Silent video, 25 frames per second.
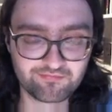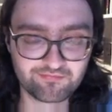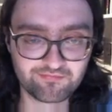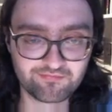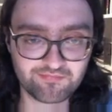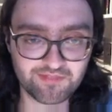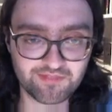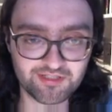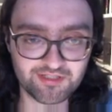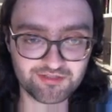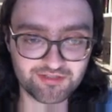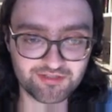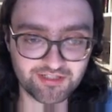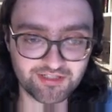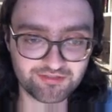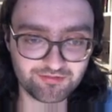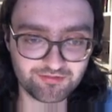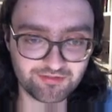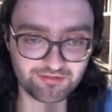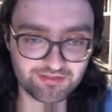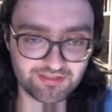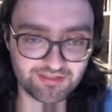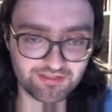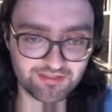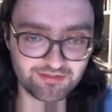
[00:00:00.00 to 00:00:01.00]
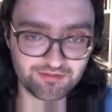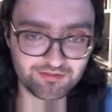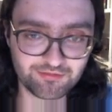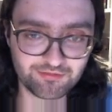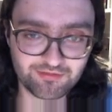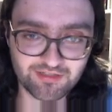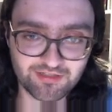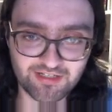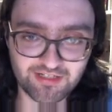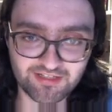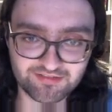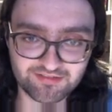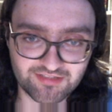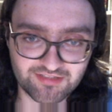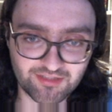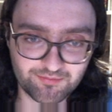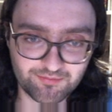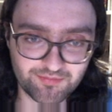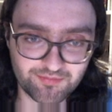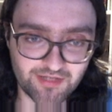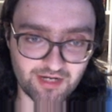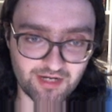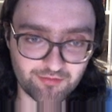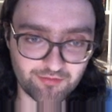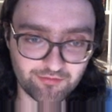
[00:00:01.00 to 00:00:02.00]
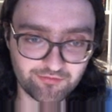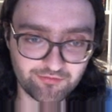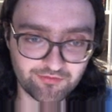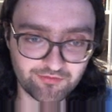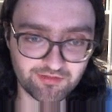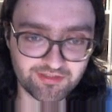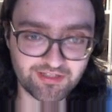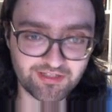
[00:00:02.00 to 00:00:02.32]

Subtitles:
And try to utilize our powerful